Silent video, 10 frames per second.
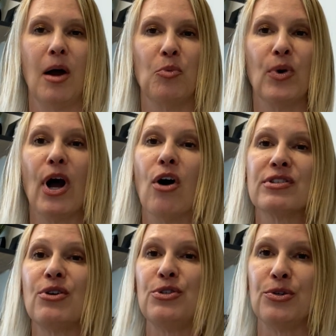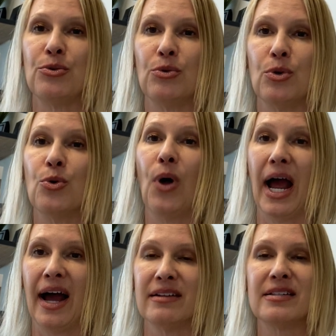We also do Google
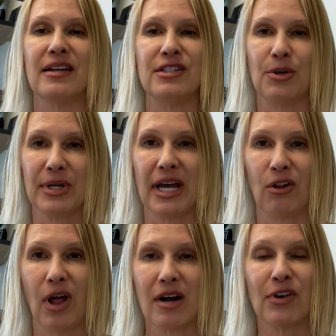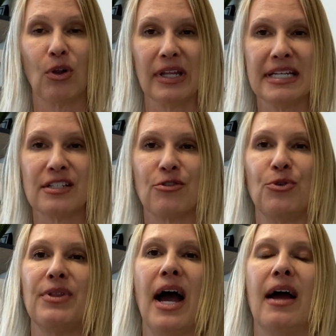Ads, and so we get a lot of our leads
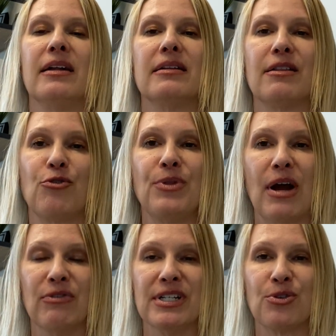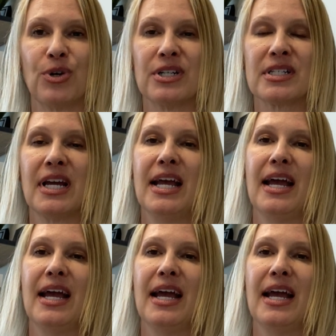through that resource.